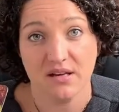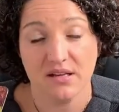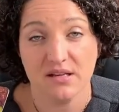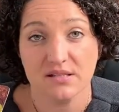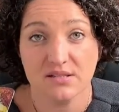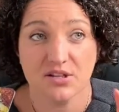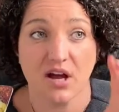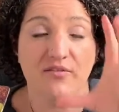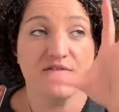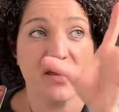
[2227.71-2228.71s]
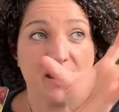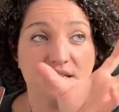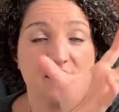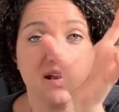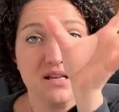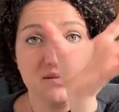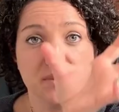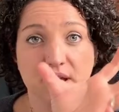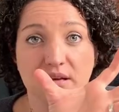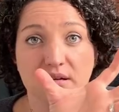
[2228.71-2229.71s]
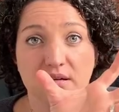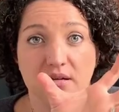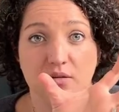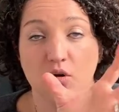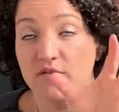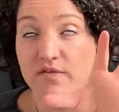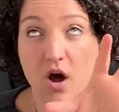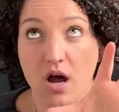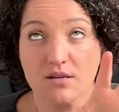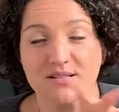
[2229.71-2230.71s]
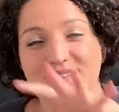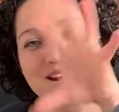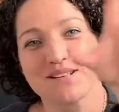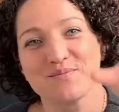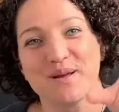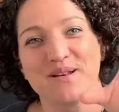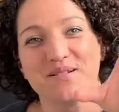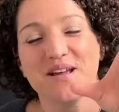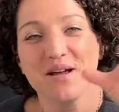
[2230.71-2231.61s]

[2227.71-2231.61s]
and it's a vase that has been, or vase that has been